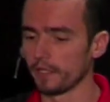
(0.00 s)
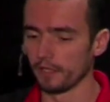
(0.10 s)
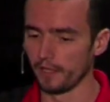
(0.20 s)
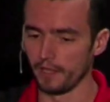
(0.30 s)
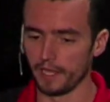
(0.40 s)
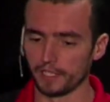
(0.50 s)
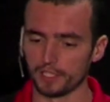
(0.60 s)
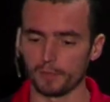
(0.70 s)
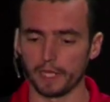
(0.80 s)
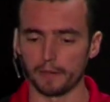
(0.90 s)
OK, so we
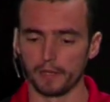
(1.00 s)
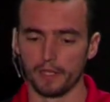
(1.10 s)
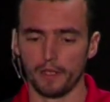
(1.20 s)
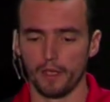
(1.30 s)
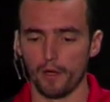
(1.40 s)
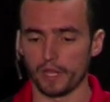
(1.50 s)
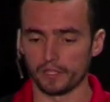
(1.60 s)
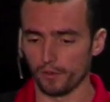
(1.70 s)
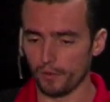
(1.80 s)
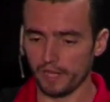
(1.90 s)
have this,
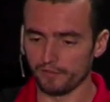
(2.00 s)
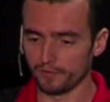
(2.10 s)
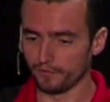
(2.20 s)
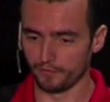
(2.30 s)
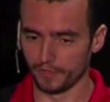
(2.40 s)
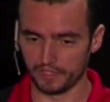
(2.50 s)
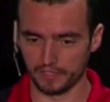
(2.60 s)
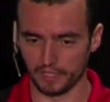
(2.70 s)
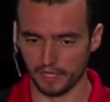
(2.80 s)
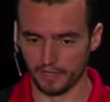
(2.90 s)
uh, this simplest D O
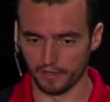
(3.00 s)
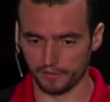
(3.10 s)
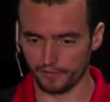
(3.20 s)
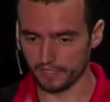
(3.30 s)
S, and